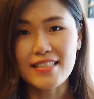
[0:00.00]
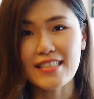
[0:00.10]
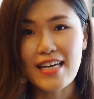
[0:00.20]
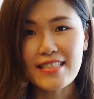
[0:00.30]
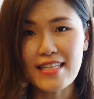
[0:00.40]

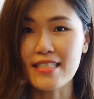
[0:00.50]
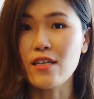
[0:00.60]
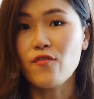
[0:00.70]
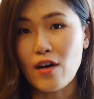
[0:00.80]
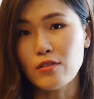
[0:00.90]
Exercise is
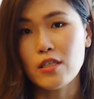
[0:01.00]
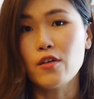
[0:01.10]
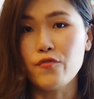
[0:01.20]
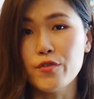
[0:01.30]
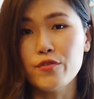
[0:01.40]
the fountain
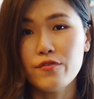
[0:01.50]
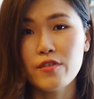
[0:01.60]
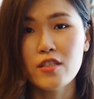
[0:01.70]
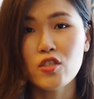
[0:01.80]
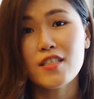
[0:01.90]
of youth,
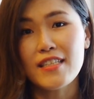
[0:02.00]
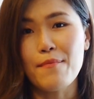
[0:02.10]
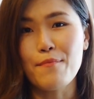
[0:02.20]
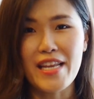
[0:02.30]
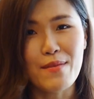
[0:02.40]
just
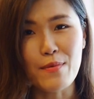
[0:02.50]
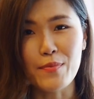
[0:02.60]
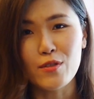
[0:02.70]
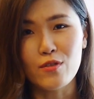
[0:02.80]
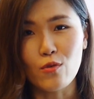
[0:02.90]
that many people